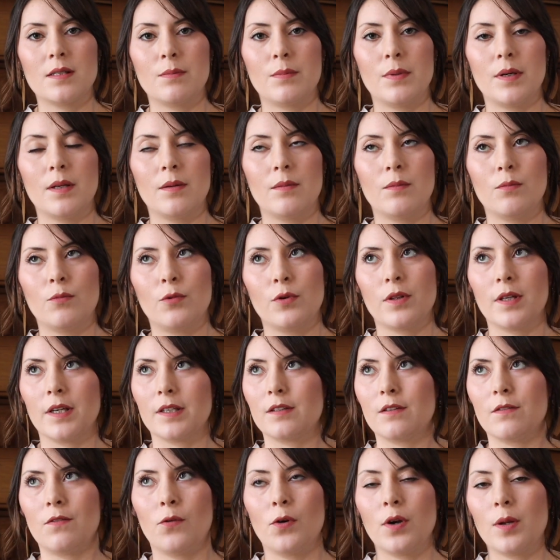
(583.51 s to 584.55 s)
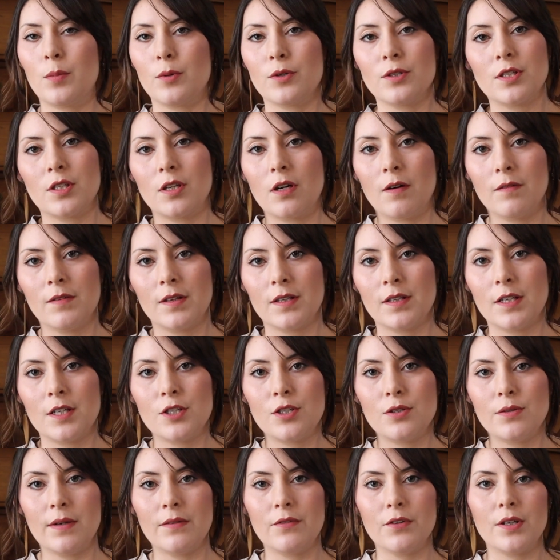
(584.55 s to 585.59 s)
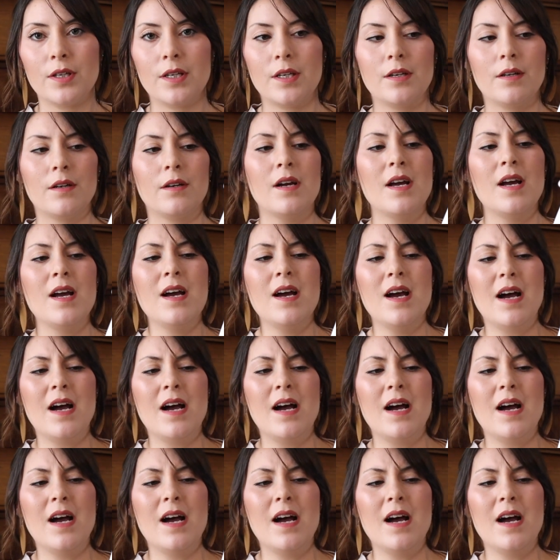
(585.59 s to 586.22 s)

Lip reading: but with like the 40% off that they do every year.